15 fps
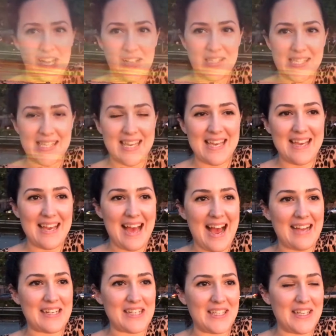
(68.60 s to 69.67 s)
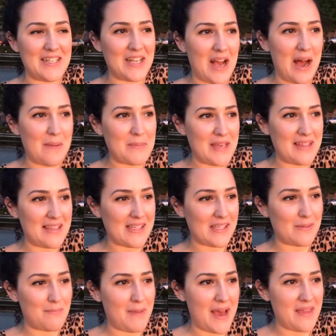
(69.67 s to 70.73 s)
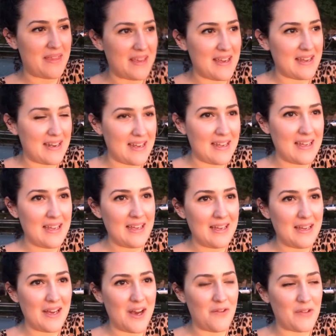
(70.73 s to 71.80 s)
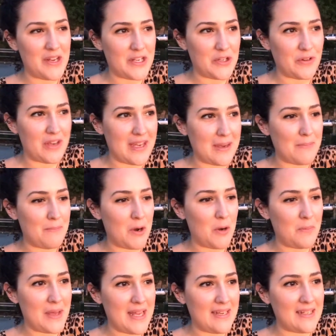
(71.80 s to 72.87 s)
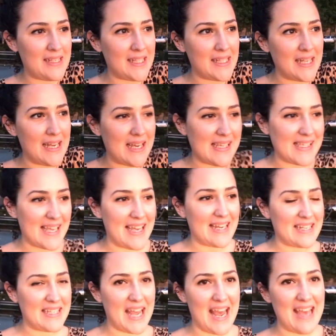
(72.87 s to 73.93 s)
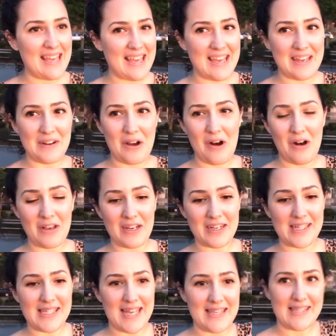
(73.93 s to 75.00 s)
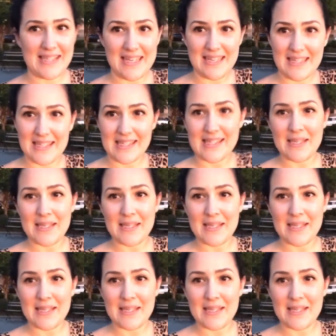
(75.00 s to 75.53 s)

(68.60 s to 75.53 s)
Chelsea actually taught me this method of enjoying a moment, is like take in all your senses.